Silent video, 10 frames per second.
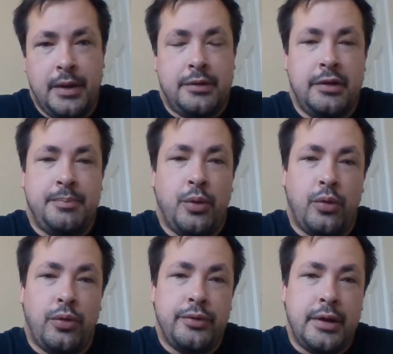She's
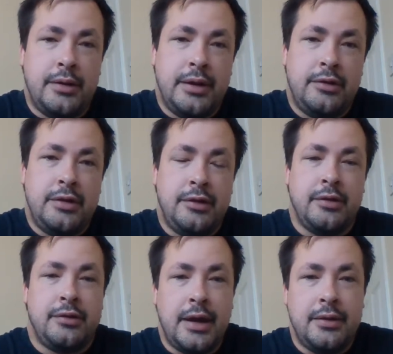born knowing
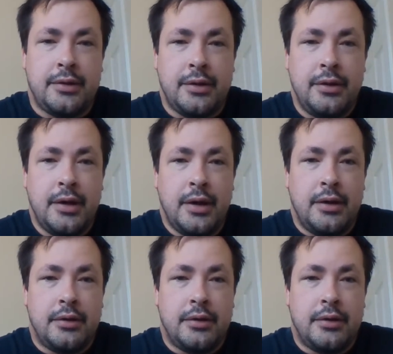she's a gender